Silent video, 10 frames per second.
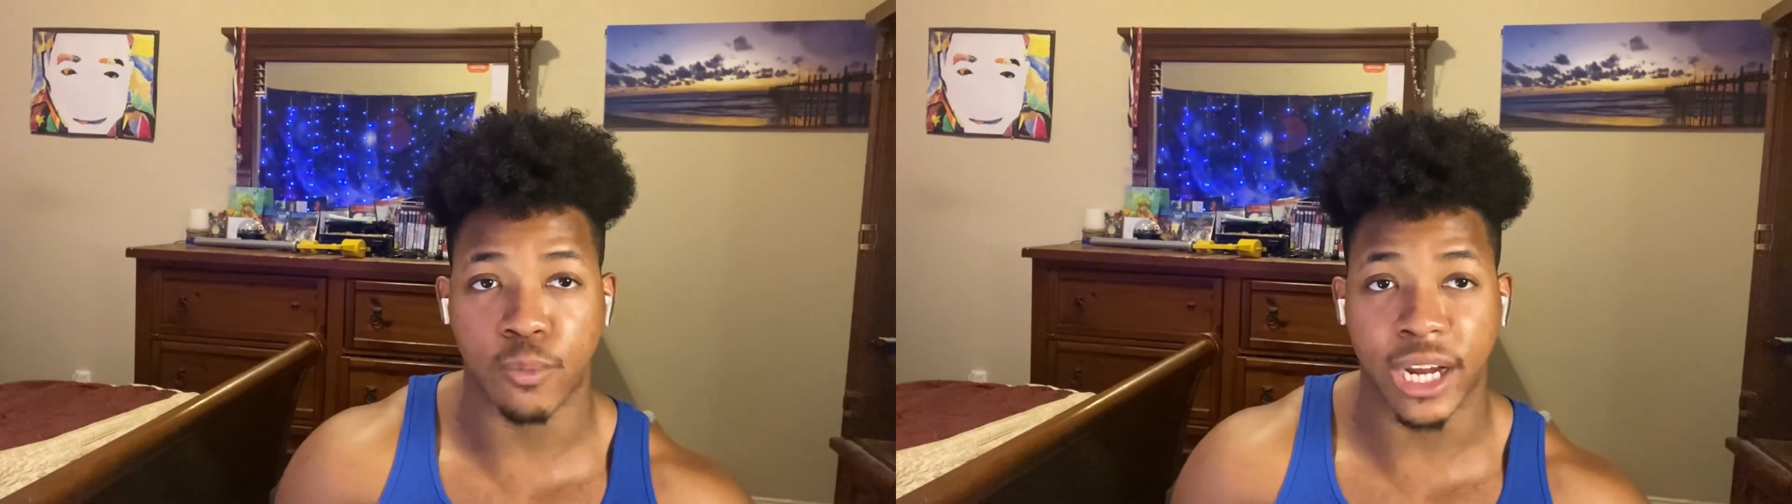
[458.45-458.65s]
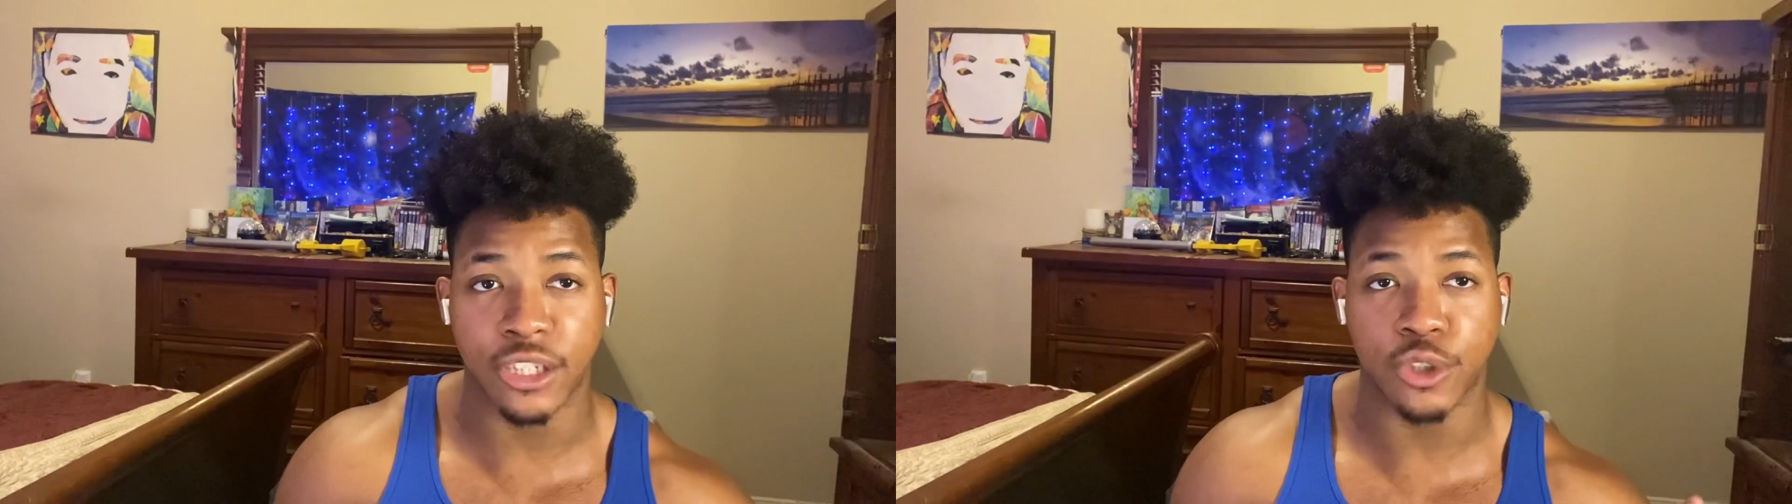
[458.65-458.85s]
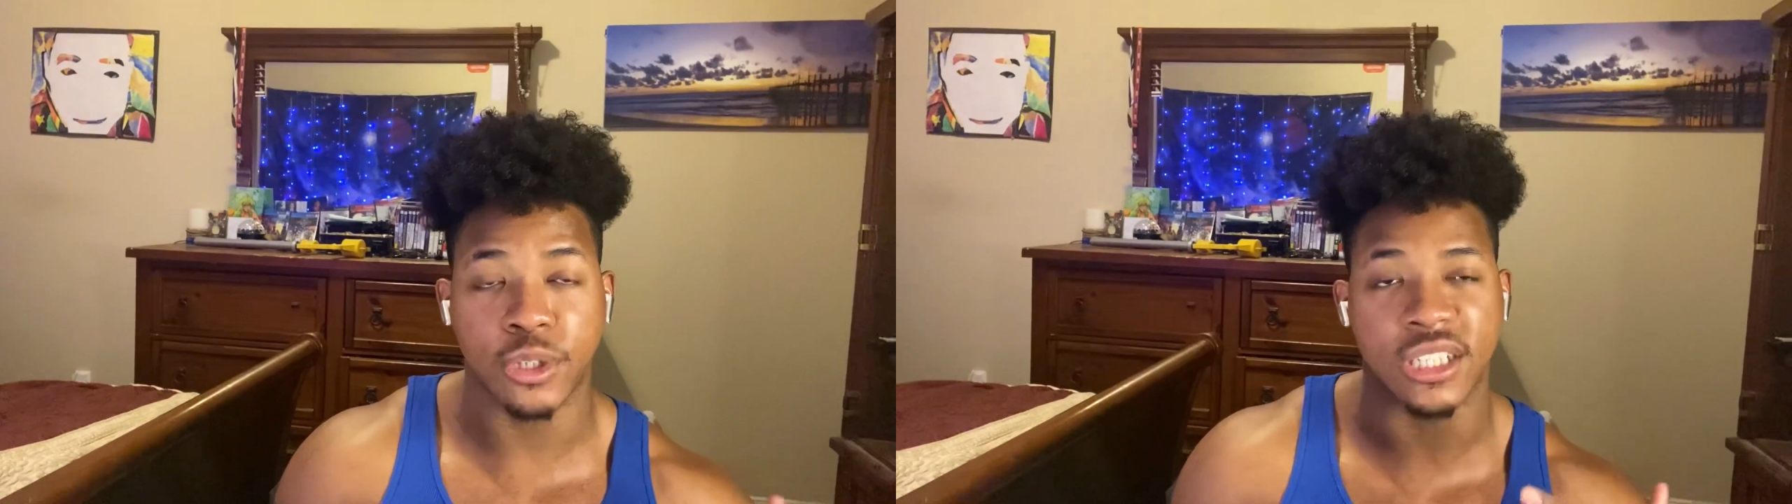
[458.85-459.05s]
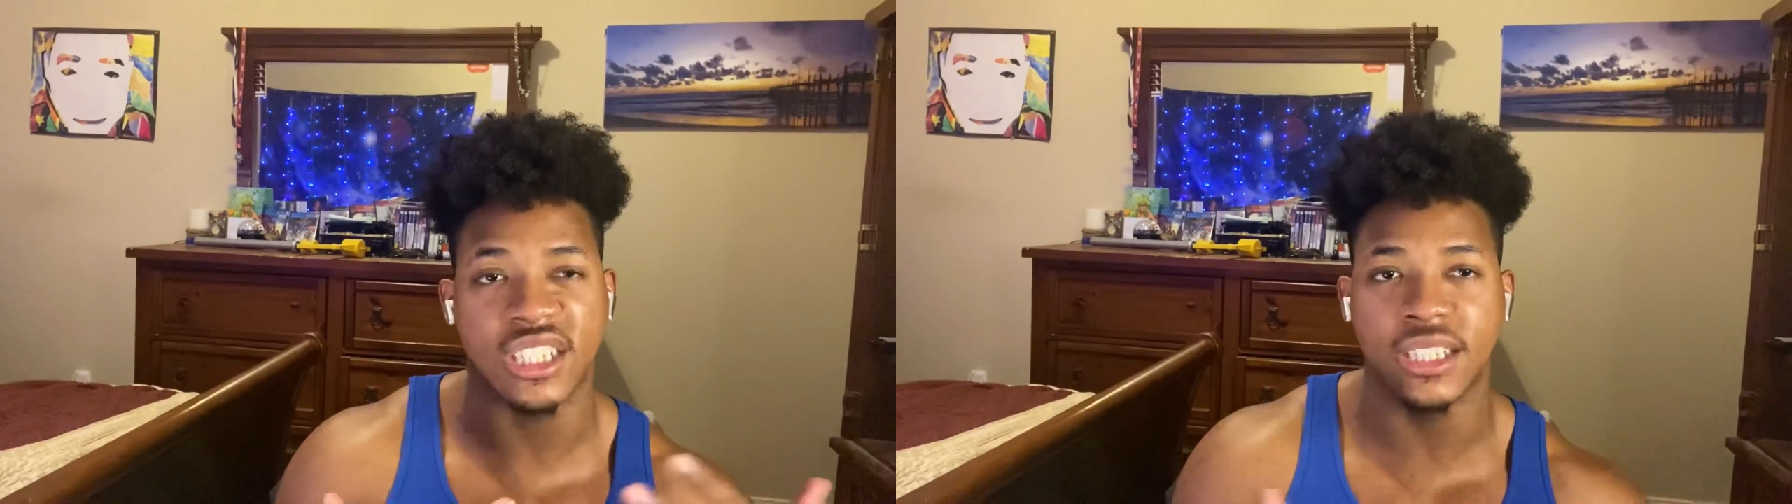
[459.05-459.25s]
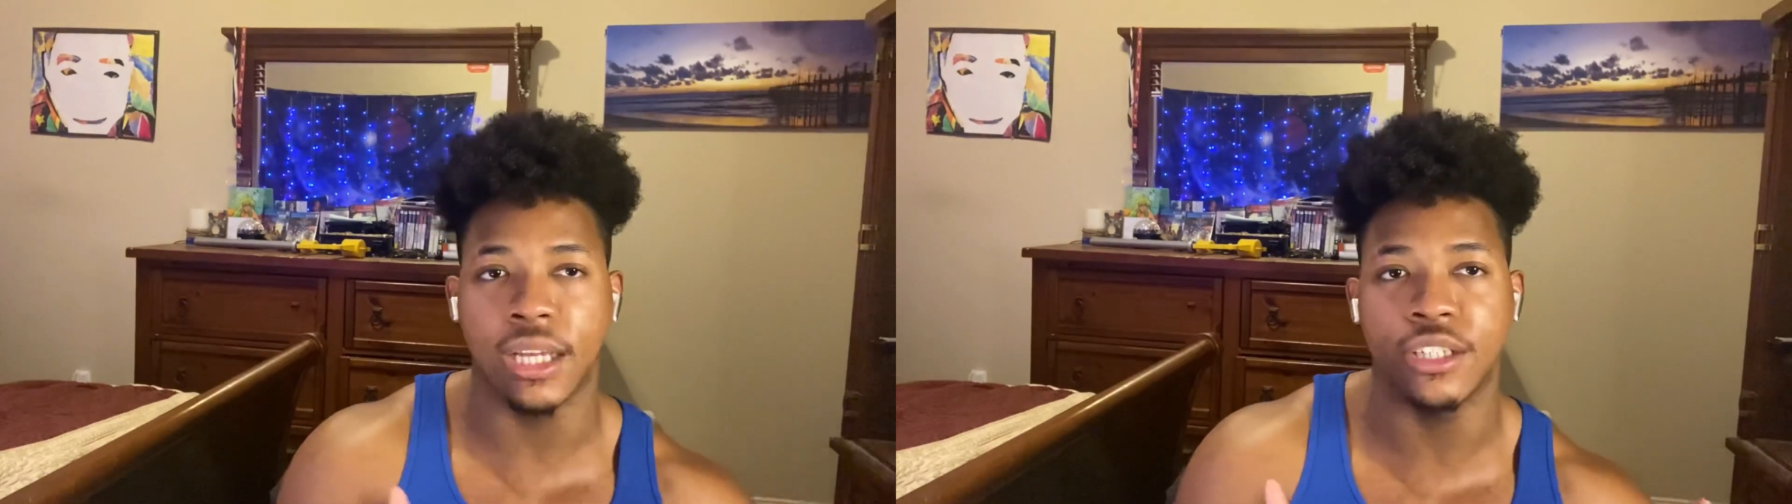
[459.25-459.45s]
right to
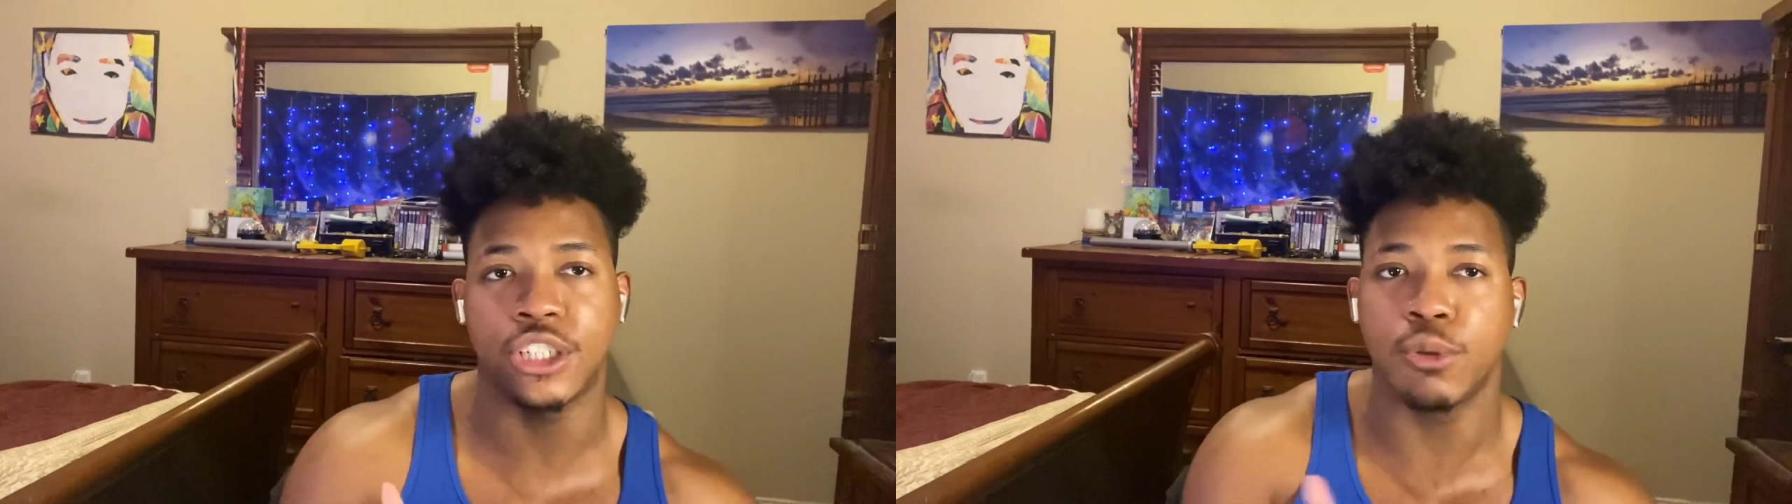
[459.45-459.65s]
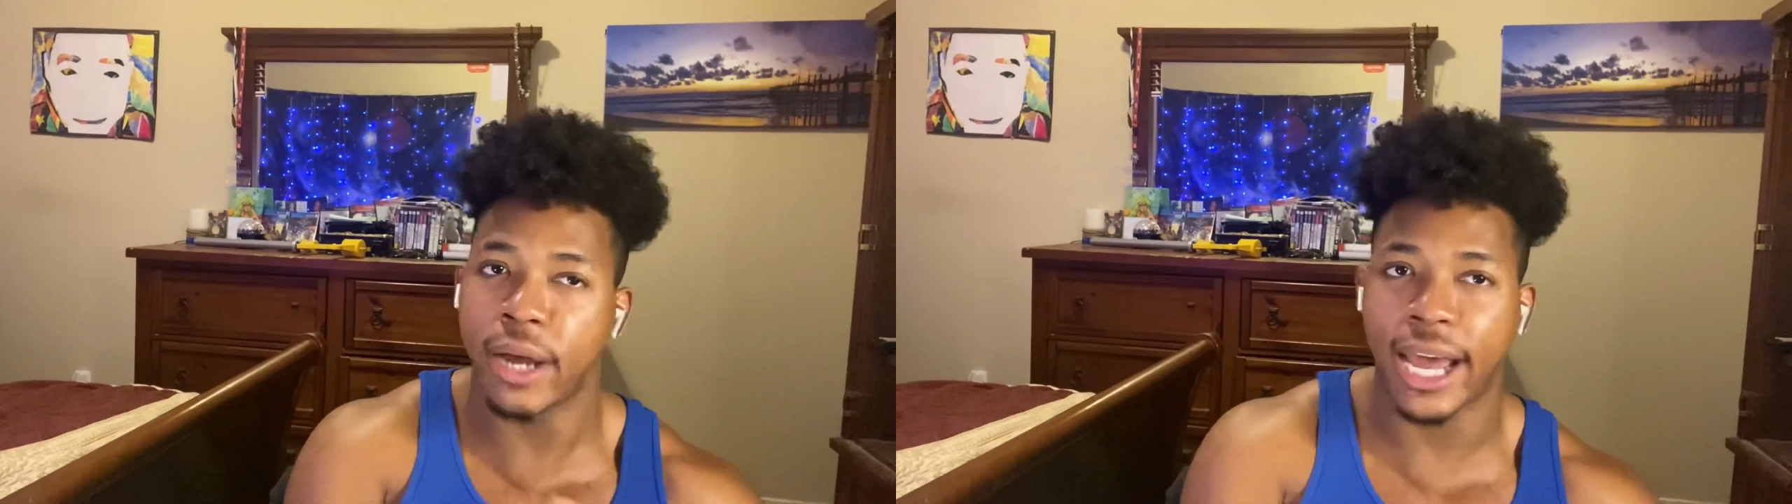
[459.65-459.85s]
consent to